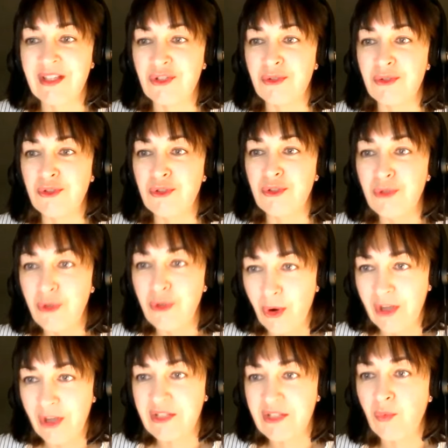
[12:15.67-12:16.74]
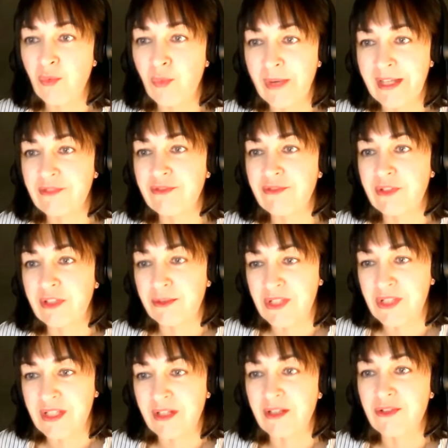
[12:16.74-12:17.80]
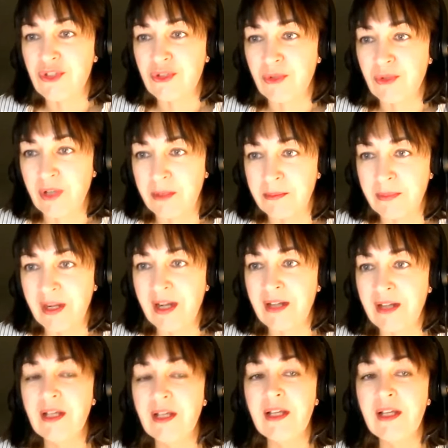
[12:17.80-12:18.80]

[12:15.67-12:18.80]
that you do not wait for the results to come back,